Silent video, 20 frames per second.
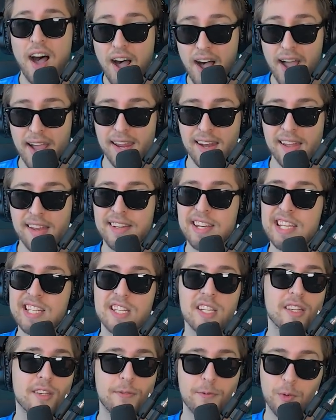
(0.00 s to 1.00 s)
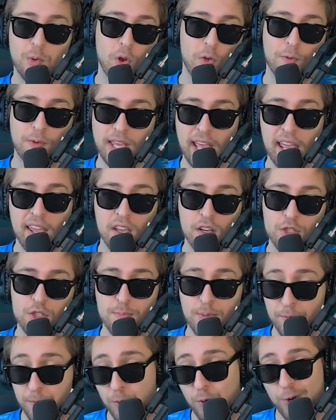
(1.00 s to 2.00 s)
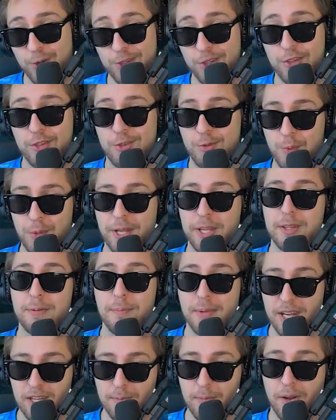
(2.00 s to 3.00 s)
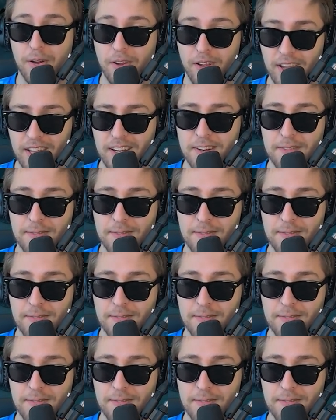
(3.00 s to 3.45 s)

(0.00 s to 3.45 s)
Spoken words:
island isn't full of chaos before the 20-minute mark again.